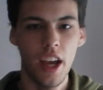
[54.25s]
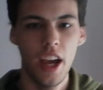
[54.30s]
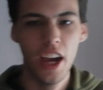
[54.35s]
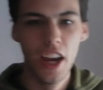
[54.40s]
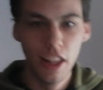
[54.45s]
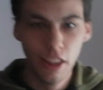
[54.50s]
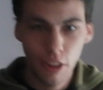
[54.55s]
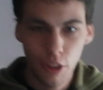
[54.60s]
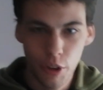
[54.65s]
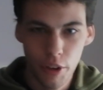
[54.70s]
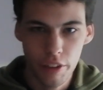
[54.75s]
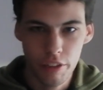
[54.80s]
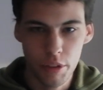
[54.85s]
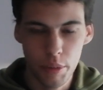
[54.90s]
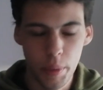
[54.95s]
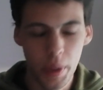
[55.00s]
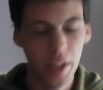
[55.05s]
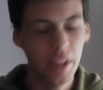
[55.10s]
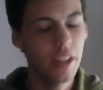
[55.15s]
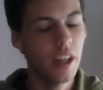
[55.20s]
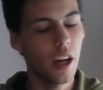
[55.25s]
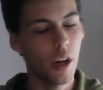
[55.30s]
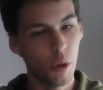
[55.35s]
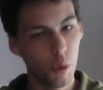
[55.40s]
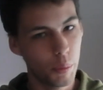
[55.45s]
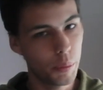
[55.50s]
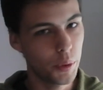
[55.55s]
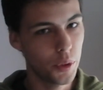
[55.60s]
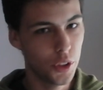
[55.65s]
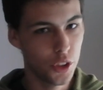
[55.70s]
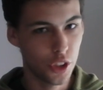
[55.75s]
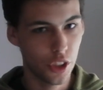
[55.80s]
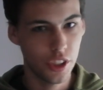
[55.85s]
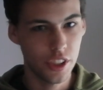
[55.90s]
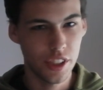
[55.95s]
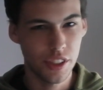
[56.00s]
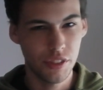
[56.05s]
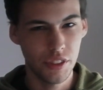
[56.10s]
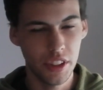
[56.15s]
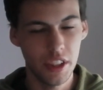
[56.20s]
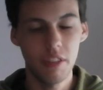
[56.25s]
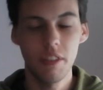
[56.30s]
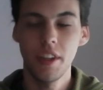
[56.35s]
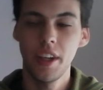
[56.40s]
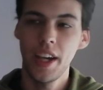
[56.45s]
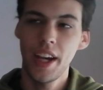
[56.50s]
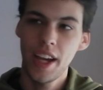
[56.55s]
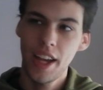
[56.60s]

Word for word: Hello everybody, I hope you enjoyed this video.